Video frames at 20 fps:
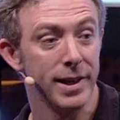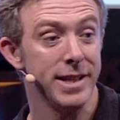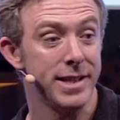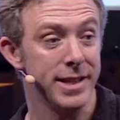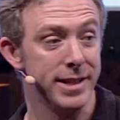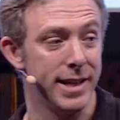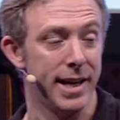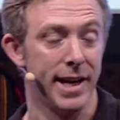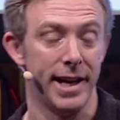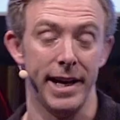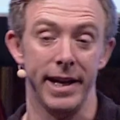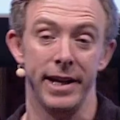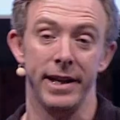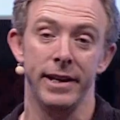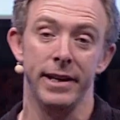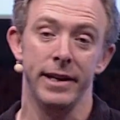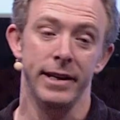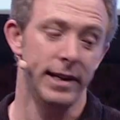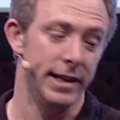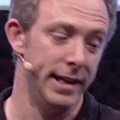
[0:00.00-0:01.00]
today,
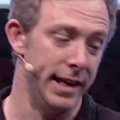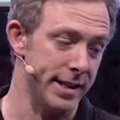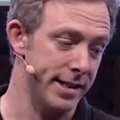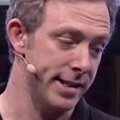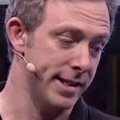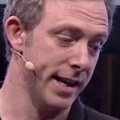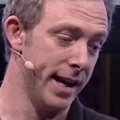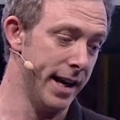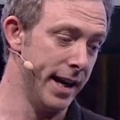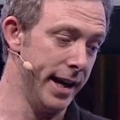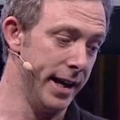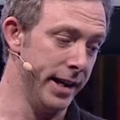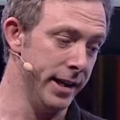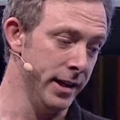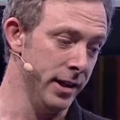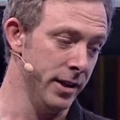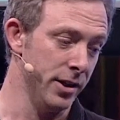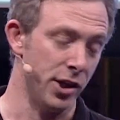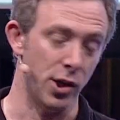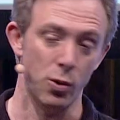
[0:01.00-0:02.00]
let's say
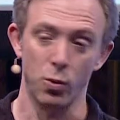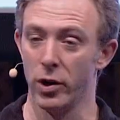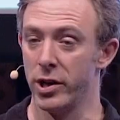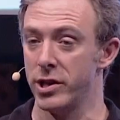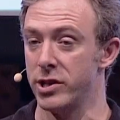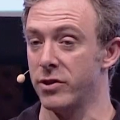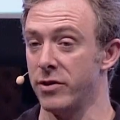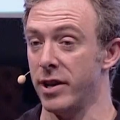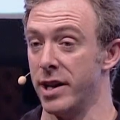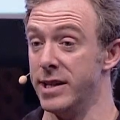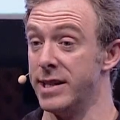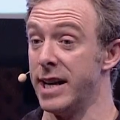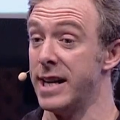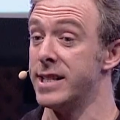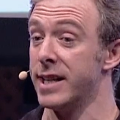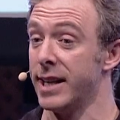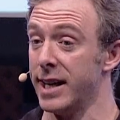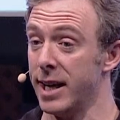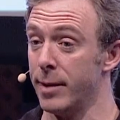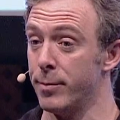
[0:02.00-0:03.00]
you wanted to create a
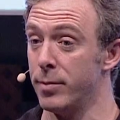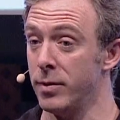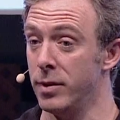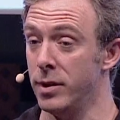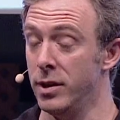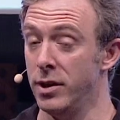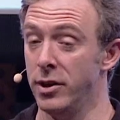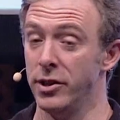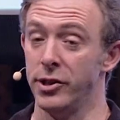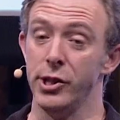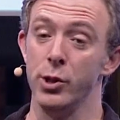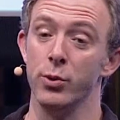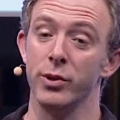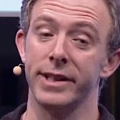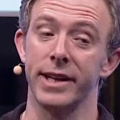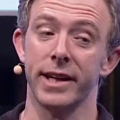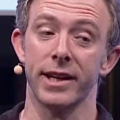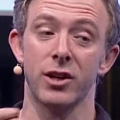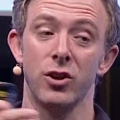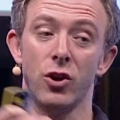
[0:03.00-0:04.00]
dating app. You would
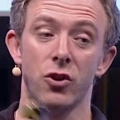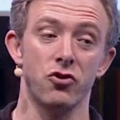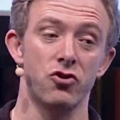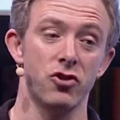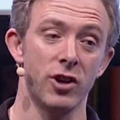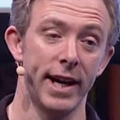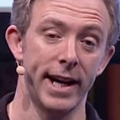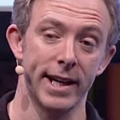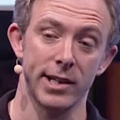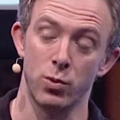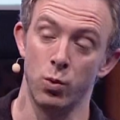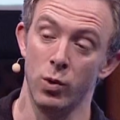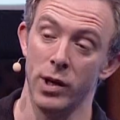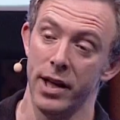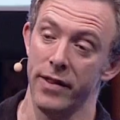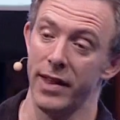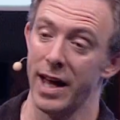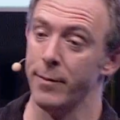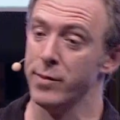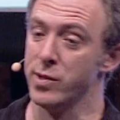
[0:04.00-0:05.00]
get a contract
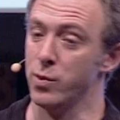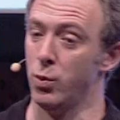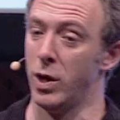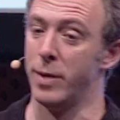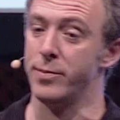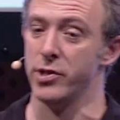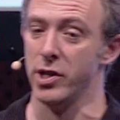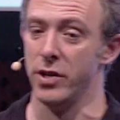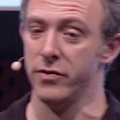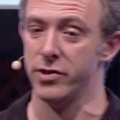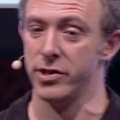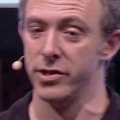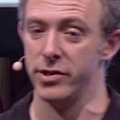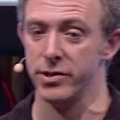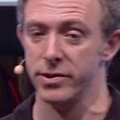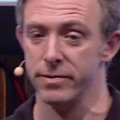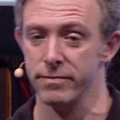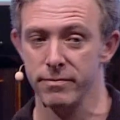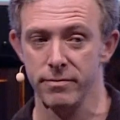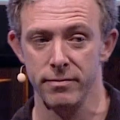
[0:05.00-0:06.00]
with Amazon Web
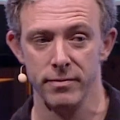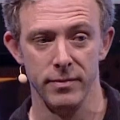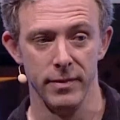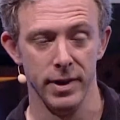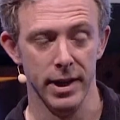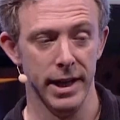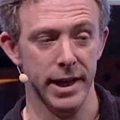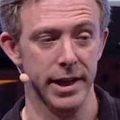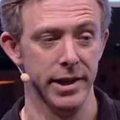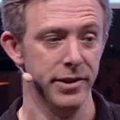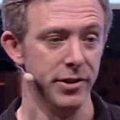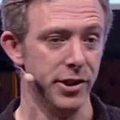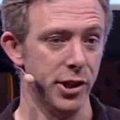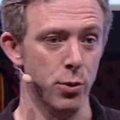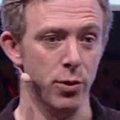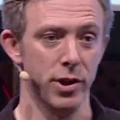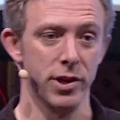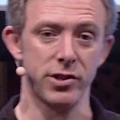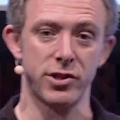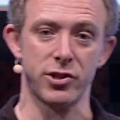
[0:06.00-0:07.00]
Services, and you
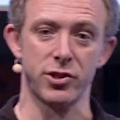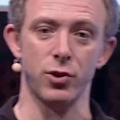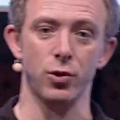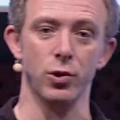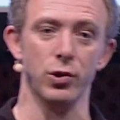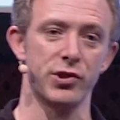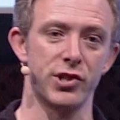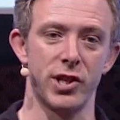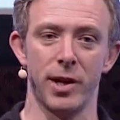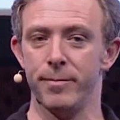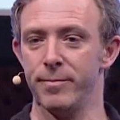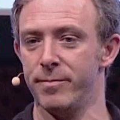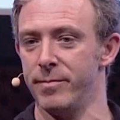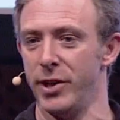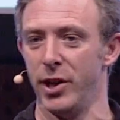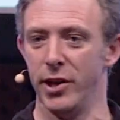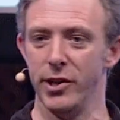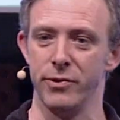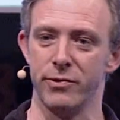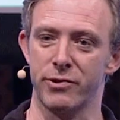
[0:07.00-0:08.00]
would install some, you
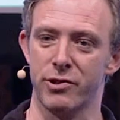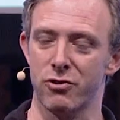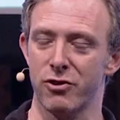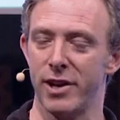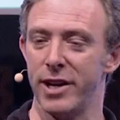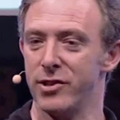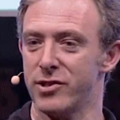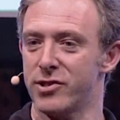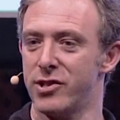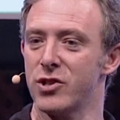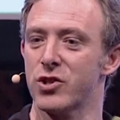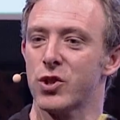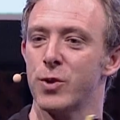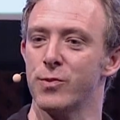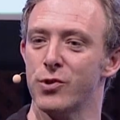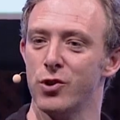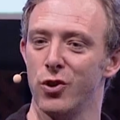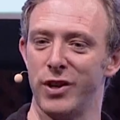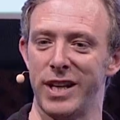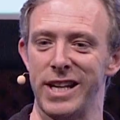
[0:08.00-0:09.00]
know, you'd create your
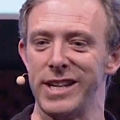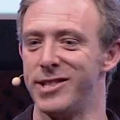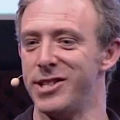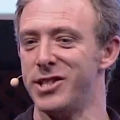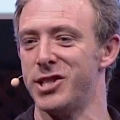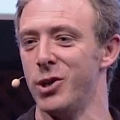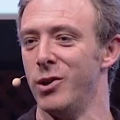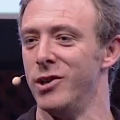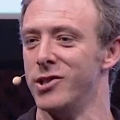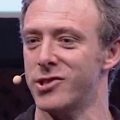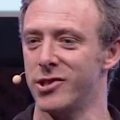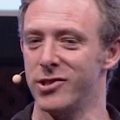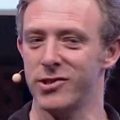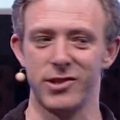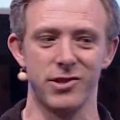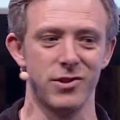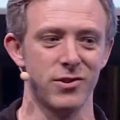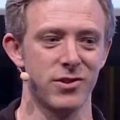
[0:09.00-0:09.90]
systems on EC2 instances or